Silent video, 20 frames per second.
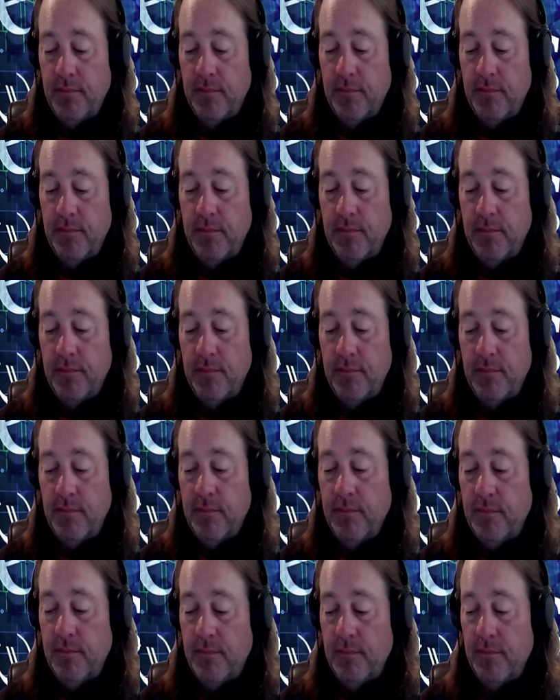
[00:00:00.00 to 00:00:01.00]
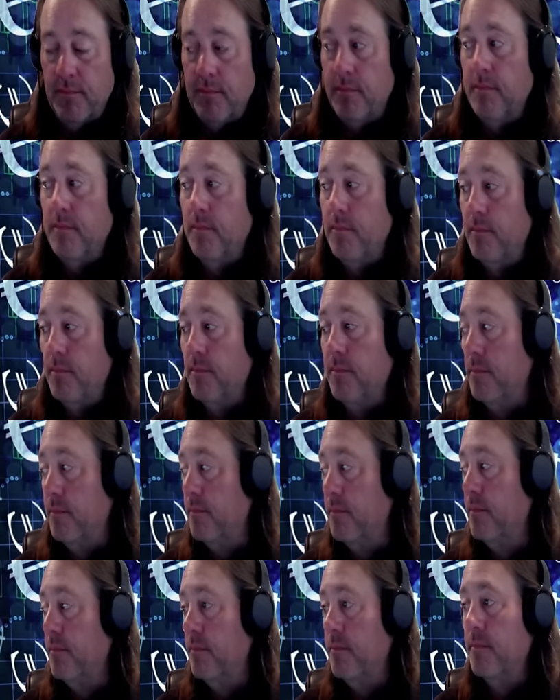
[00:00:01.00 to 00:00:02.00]

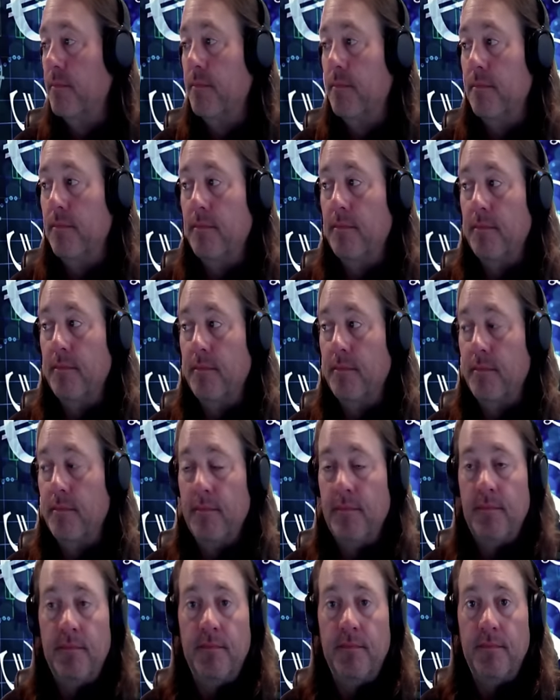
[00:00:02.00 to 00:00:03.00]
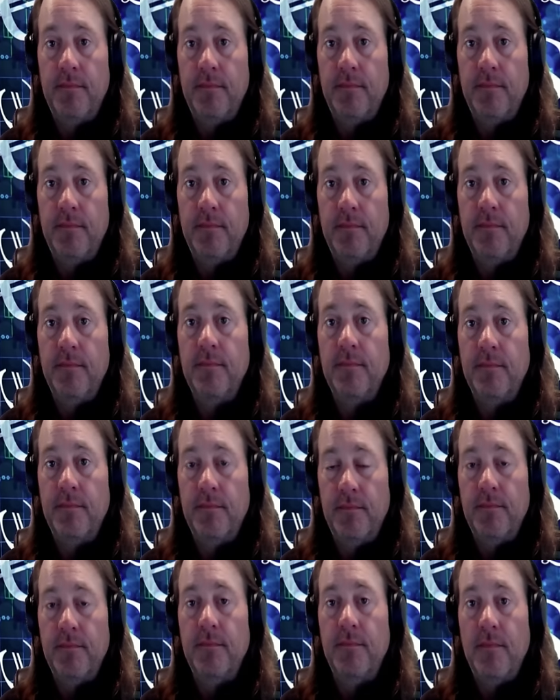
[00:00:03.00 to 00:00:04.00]

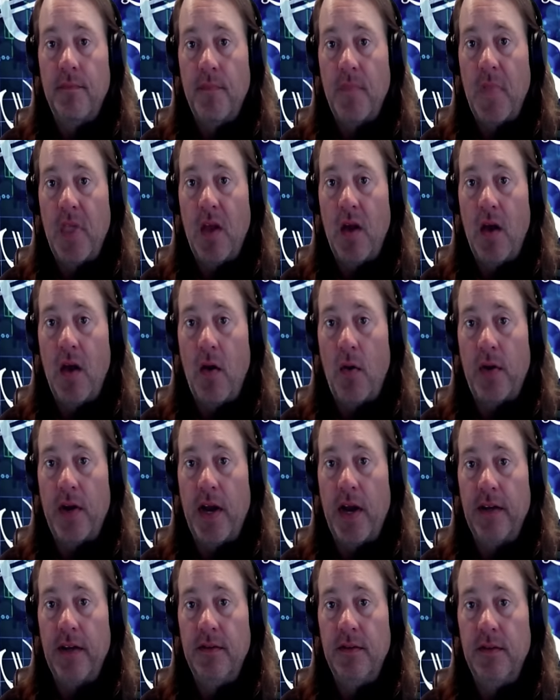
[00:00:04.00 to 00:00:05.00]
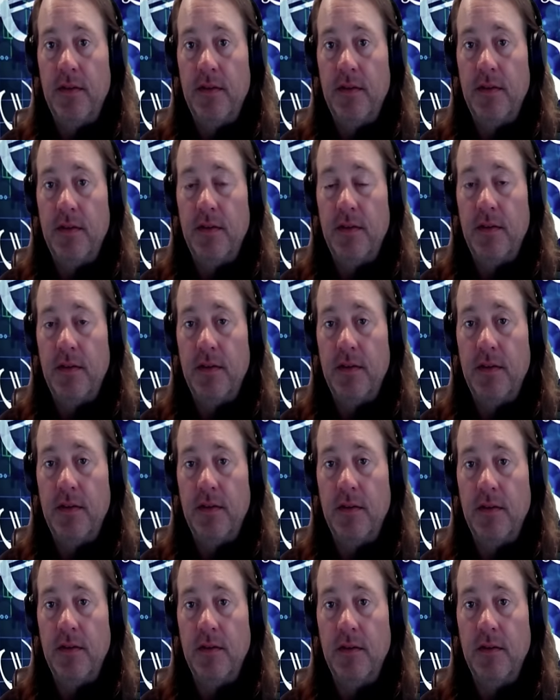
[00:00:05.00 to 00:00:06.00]
No words are spoken by the person on screen.